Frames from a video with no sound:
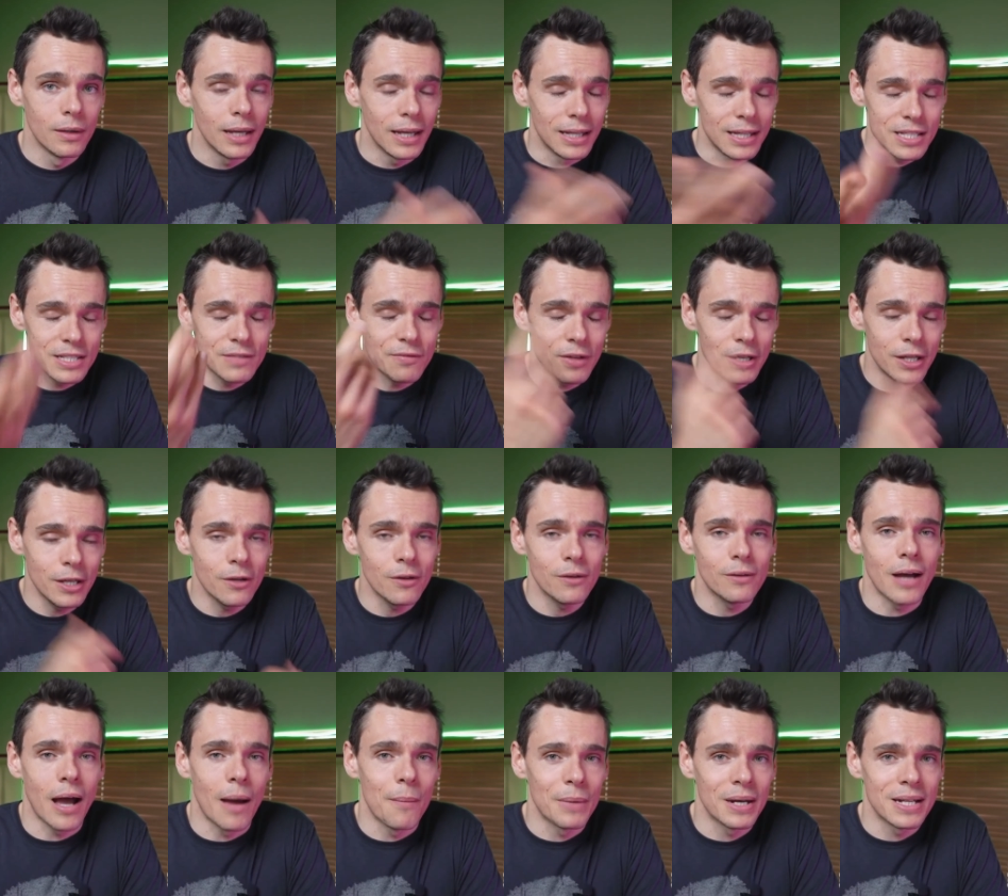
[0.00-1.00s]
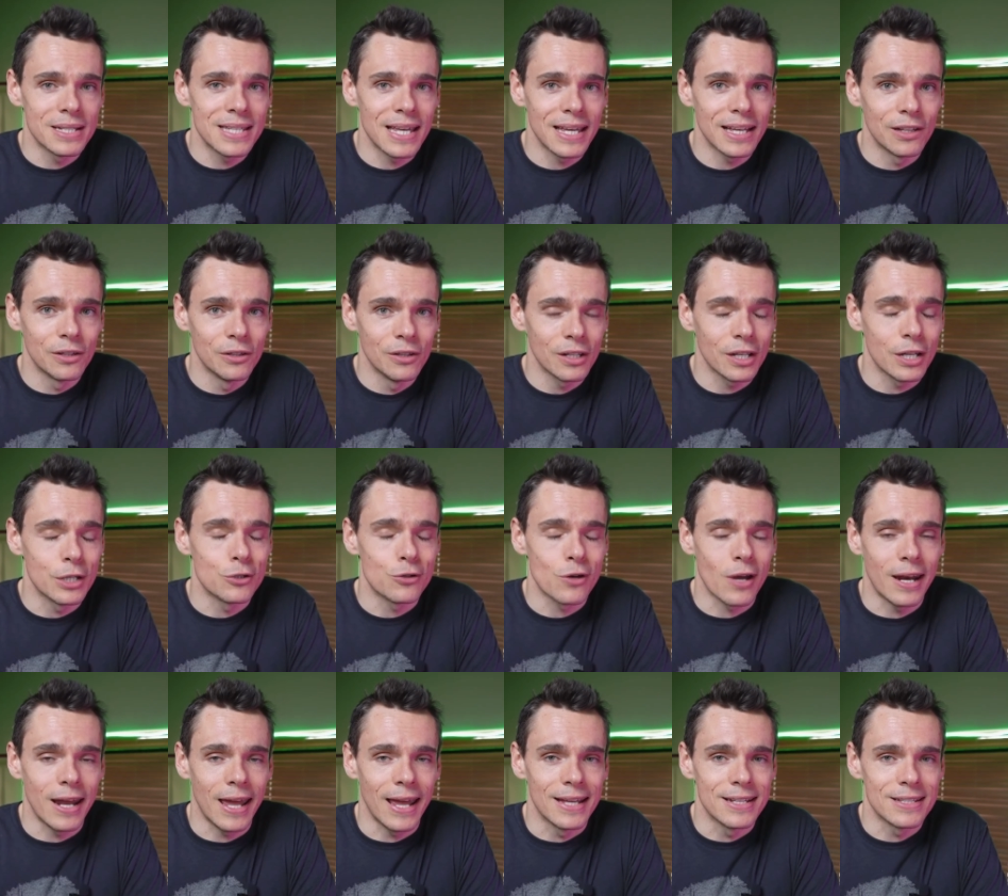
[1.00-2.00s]
In this video, I'm going to take a look and
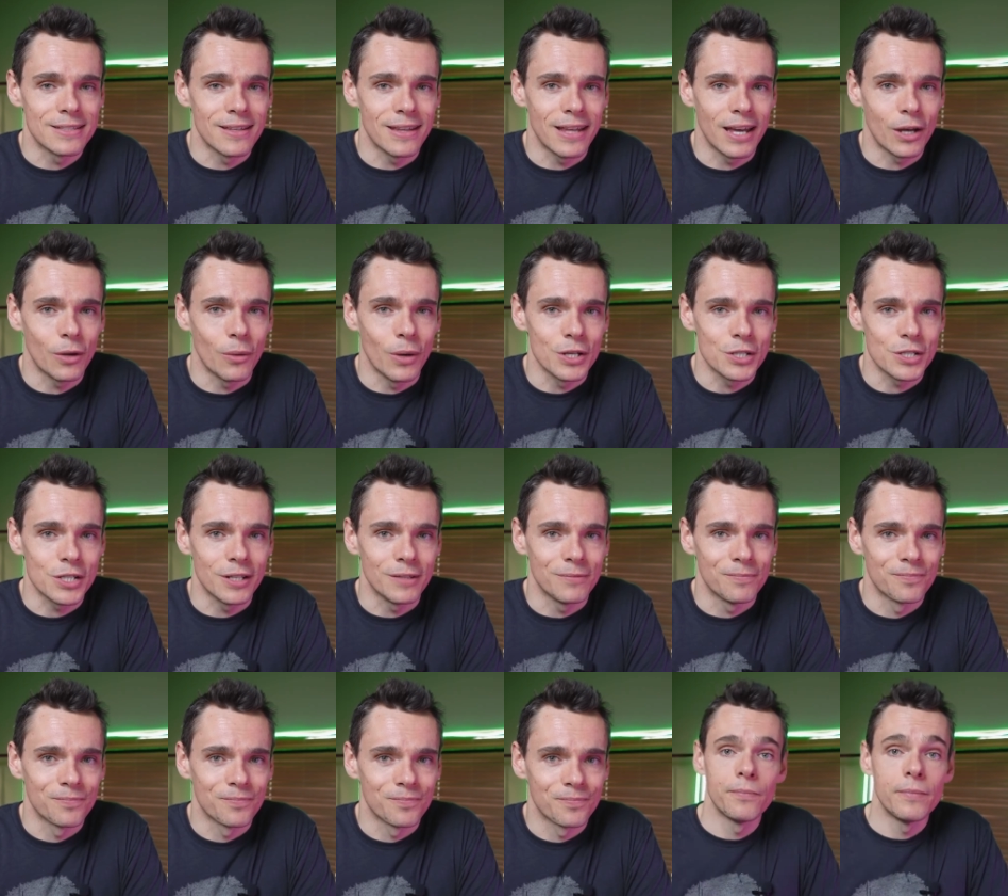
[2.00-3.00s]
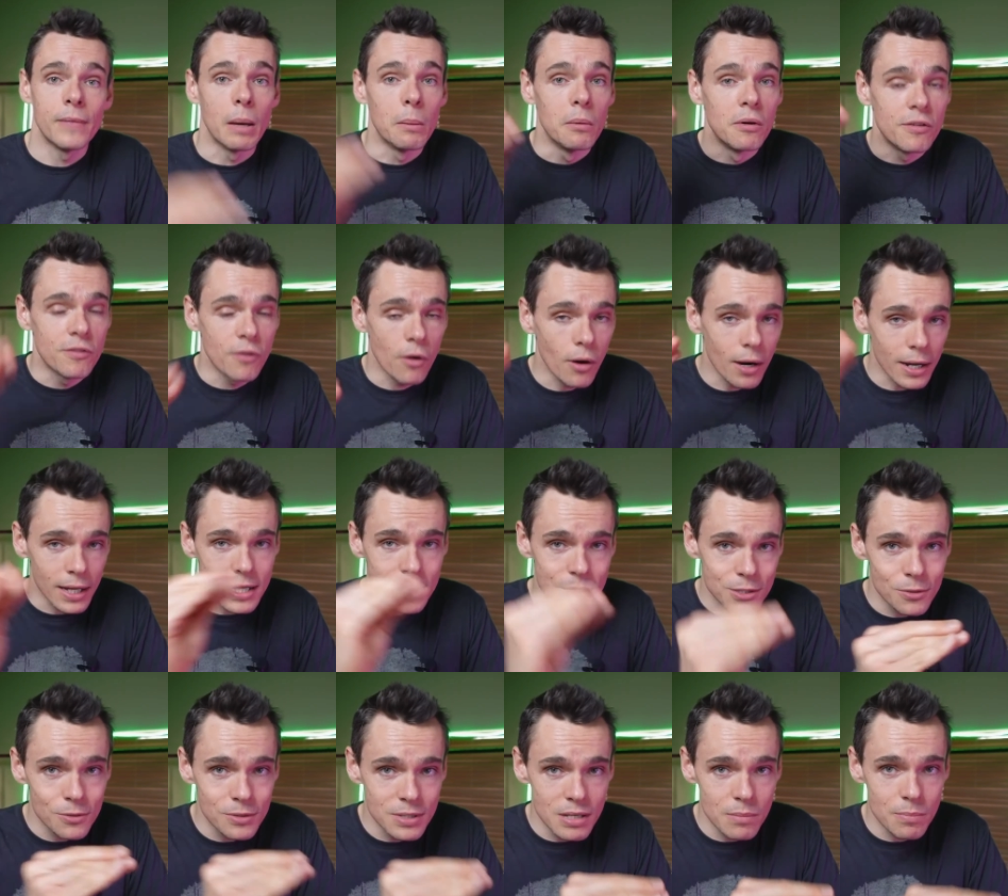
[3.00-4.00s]
try to answer that question. Now, before I get
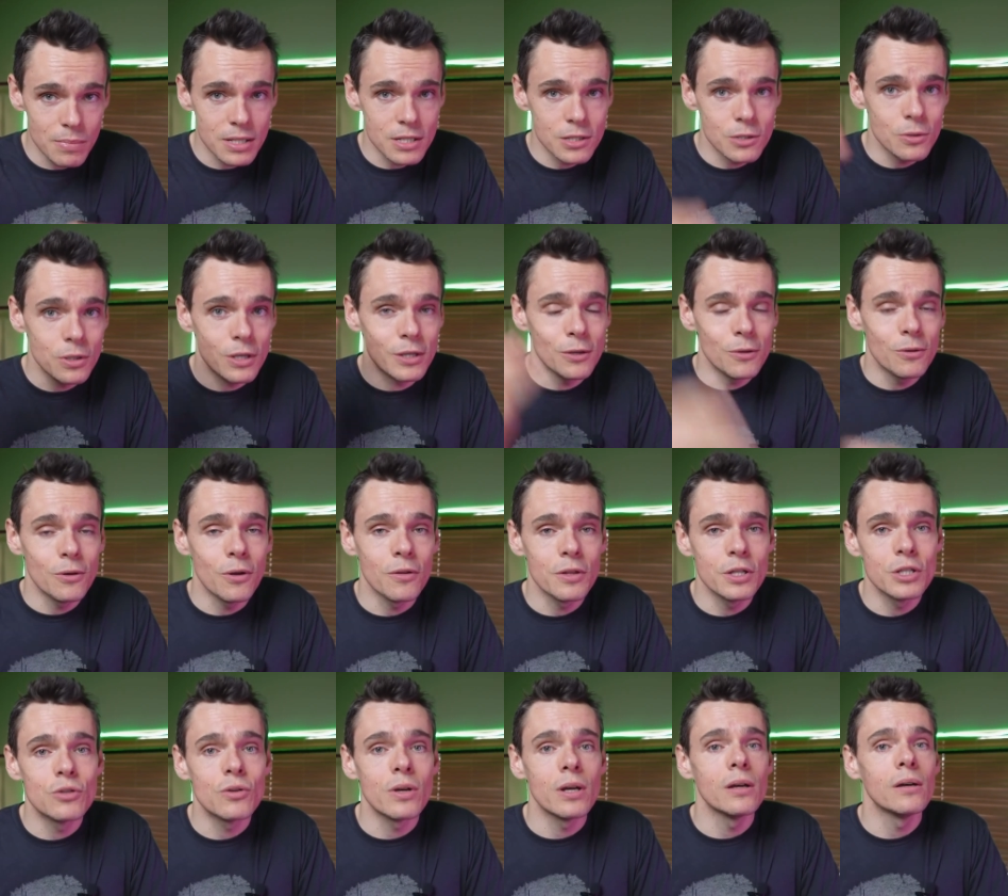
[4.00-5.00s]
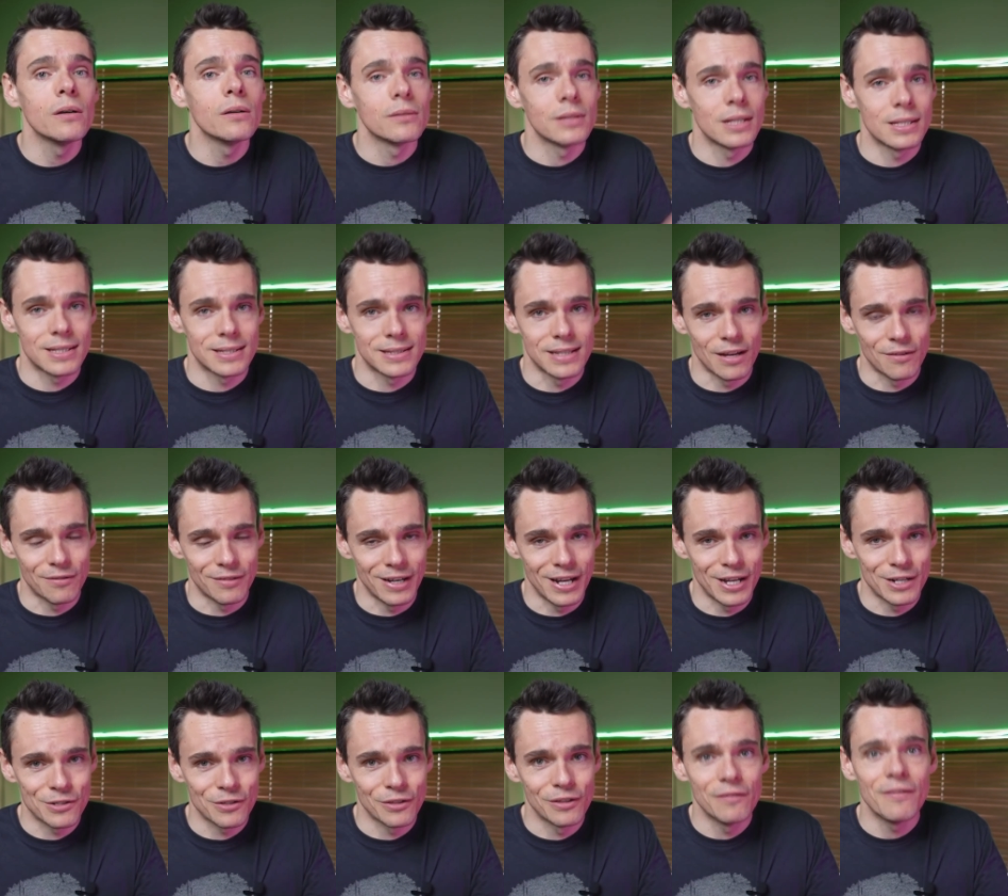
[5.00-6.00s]
too deep into it, you know the drill. This is not
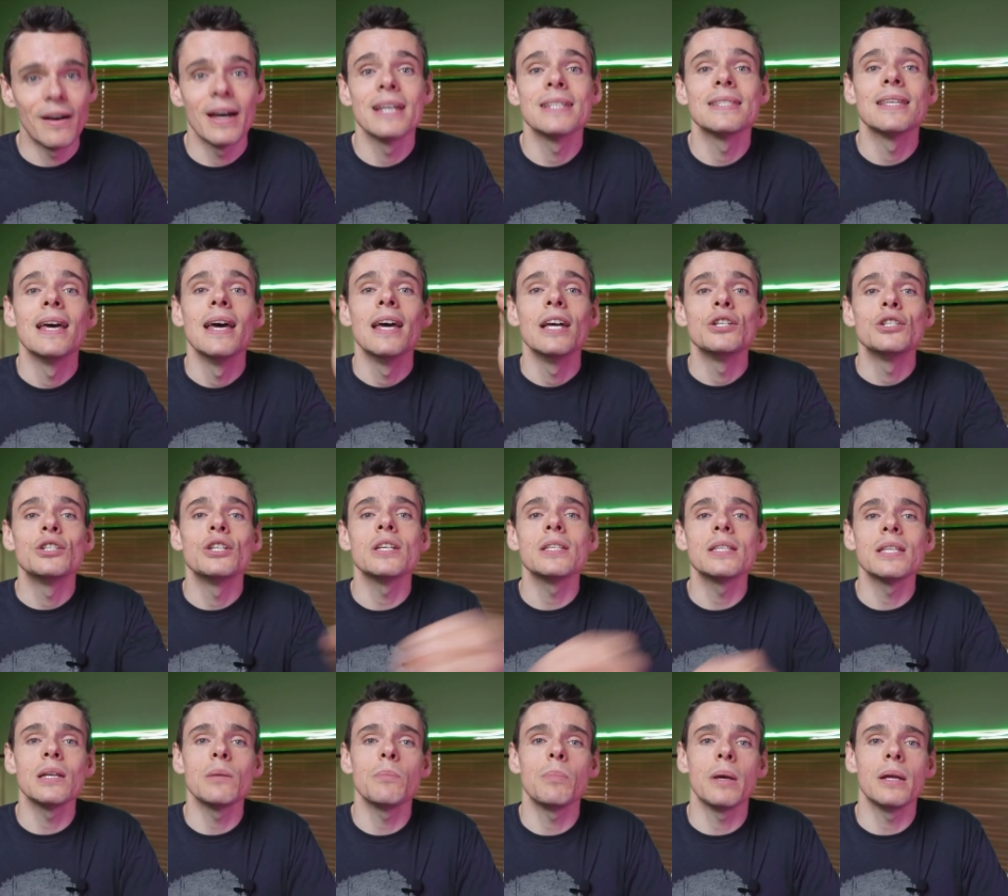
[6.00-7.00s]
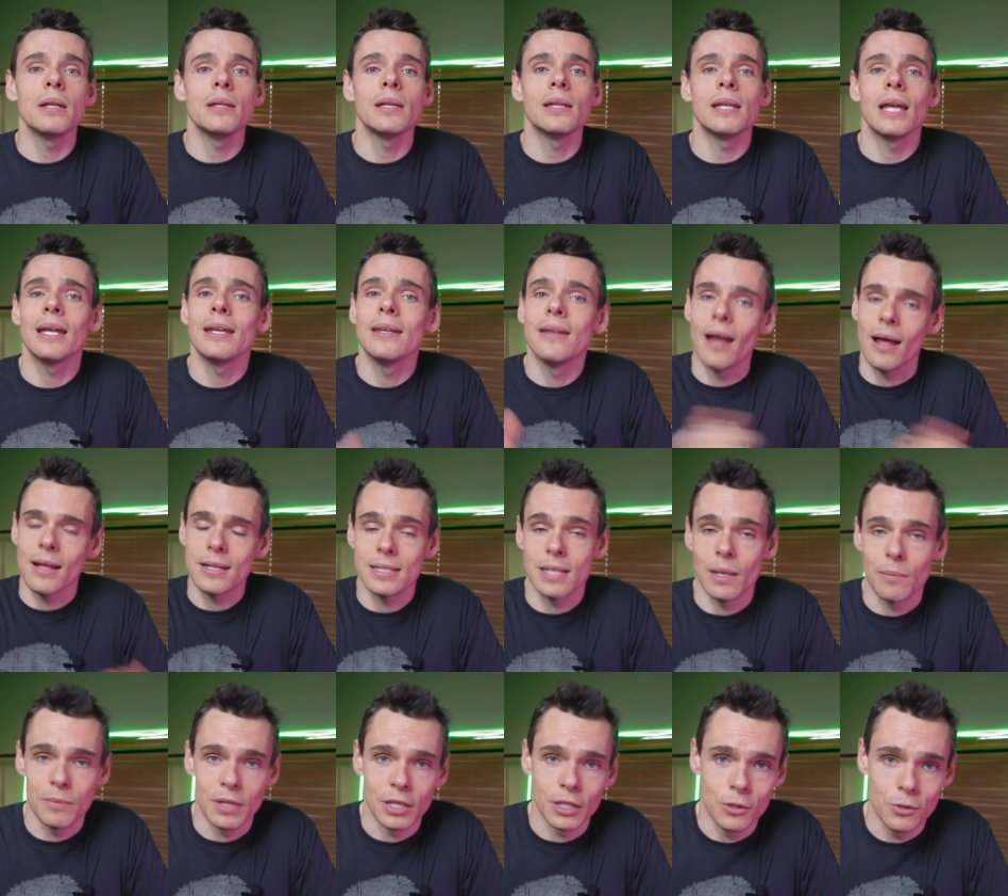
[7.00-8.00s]
financial advice. It's just an opinion and not
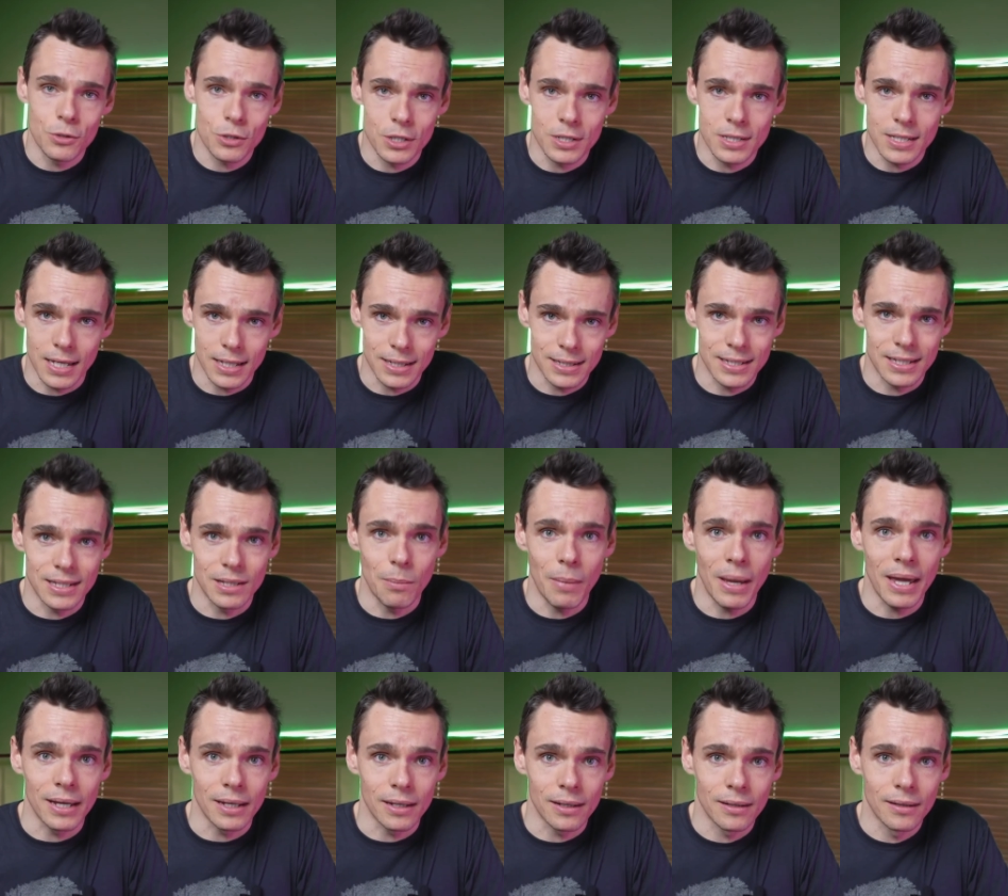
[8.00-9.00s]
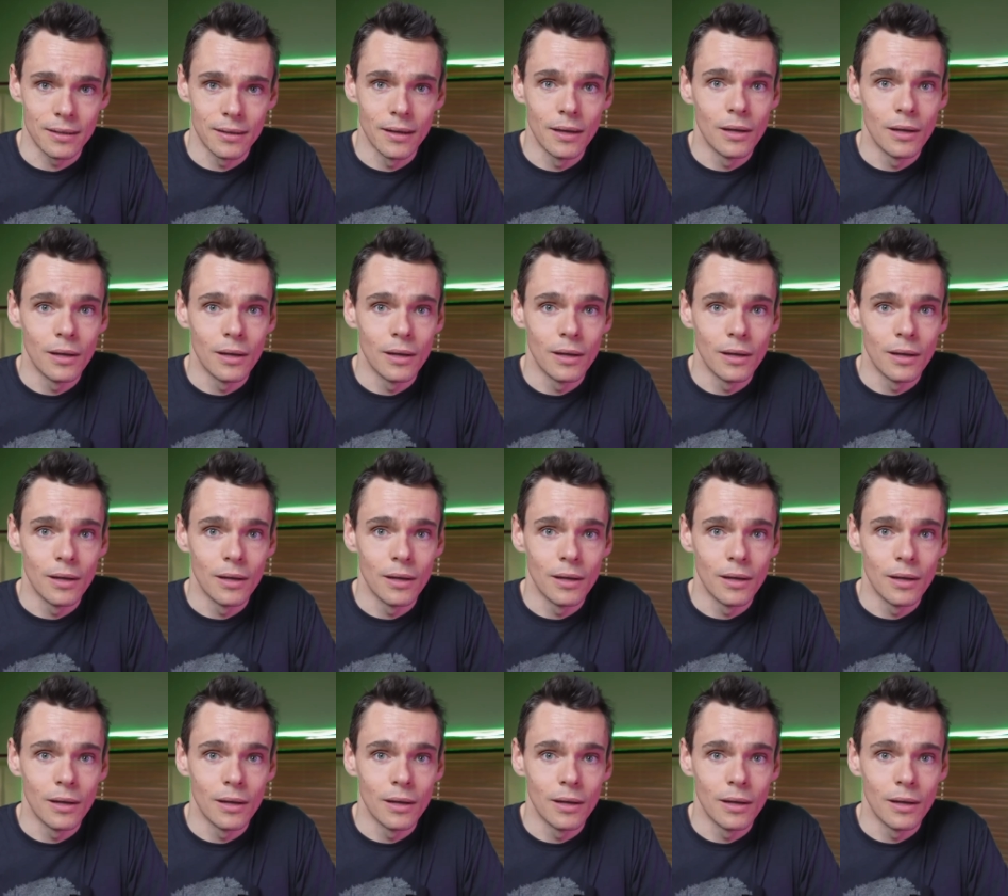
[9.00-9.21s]
something you should take to the bank.